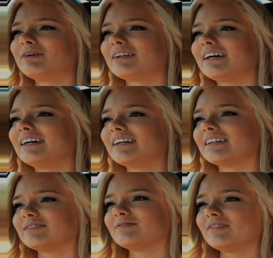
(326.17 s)
But like,
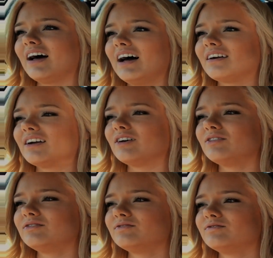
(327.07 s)
I don't know.
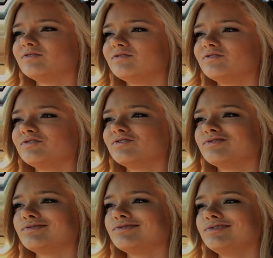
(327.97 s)

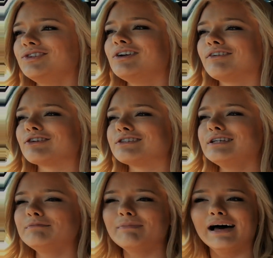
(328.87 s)
You never
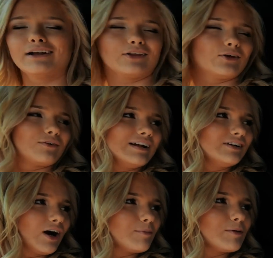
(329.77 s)
see men on the red
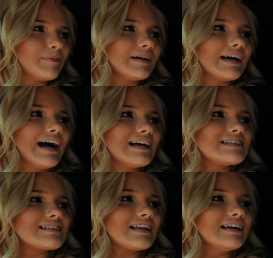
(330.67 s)
carpet being
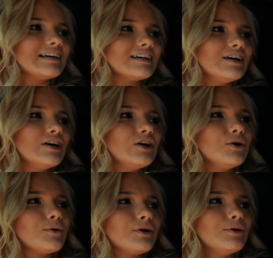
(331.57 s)
asked like,
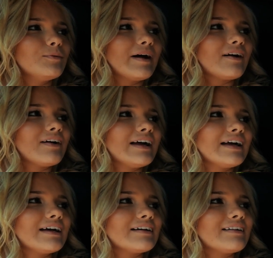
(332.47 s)
who are you
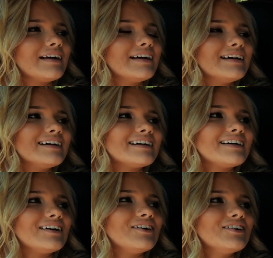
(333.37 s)
wearing? Like,
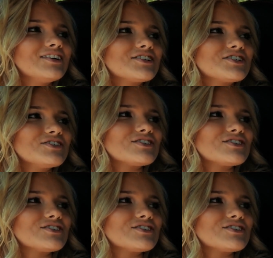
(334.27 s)
oh, your shoes